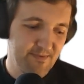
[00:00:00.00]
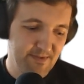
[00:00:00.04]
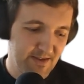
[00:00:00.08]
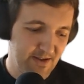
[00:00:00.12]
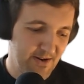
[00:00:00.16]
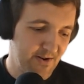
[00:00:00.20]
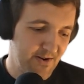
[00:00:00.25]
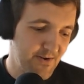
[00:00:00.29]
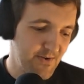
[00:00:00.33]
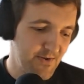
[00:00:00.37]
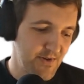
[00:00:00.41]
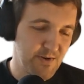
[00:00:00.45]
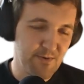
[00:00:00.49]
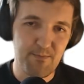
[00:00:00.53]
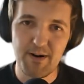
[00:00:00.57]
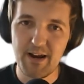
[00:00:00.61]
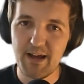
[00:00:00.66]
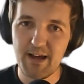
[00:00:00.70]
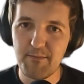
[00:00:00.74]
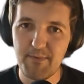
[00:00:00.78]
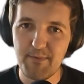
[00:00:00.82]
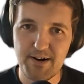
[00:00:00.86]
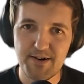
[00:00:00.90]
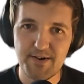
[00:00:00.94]
supply
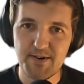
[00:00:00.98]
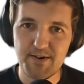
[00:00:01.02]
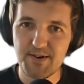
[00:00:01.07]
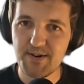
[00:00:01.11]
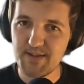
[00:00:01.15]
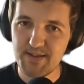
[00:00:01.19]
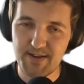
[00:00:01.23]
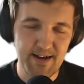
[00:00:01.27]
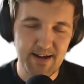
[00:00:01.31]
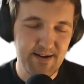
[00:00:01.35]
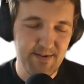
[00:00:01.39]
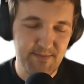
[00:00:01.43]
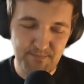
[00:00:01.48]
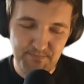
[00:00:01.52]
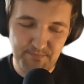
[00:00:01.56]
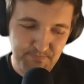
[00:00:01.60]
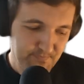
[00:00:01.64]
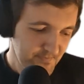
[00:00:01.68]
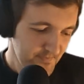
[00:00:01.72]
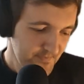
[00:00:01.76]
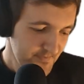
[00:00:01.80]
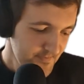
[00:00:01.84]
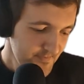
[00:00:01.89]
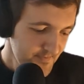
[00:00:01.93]
partners now.
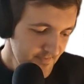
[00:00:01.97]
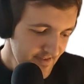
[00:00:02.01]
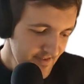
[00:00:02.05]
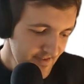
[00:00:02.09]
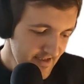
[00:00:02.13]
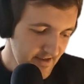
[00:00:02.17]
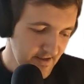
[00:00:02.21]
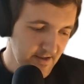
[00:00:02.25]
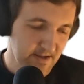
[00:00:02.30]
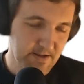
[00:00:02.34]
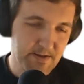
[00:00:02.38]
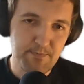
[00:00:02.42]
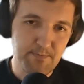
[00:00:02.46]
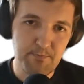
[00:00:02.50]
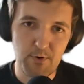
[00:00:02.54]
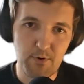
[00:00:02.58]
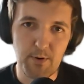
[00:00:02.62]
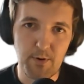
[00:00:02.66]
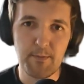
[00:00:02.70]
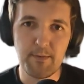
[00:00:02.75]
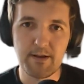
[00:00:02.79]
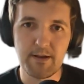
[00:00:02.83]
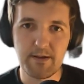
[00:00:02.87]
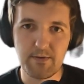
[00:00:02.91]
It's
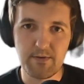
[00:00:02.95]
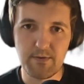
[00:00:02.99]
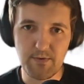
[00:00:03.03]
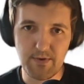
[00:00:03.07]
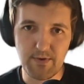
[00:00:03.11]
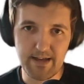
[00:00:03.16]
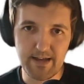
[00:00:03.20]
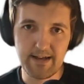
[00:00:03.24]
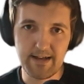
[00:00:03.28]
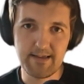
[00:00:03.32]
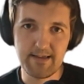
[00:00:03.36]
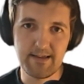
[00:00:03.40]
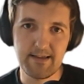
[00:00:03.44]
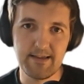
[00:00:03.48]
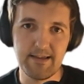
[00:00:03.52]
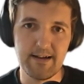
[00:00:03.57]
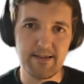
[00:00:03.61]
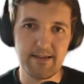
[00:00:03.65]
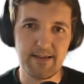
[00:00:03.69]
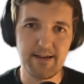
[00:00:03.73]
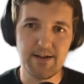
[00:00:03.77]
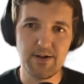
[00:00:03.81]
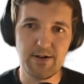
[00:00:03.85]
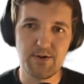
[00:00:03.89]
probably to get that
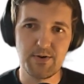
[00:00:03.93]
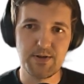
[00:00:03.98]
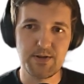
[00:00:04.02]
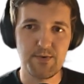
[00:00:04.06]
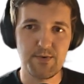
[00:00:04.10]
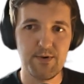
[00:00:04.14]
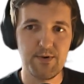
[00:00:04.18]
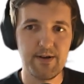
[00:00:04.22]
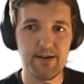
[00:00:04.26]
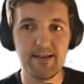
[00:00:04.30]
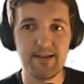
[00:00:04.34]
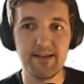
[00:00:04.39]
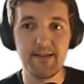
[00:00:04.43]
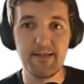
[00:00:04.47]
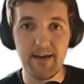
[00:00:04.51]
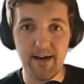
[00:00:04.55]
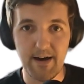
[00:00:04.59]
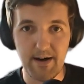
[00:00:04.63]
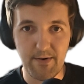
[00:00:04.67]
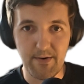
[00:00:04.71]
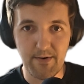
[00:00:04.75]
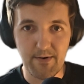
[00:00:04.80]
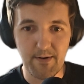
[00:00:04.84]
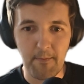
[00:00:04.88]
interest rate
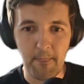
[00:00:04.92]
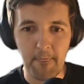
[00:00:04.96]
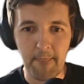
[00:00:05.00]
down.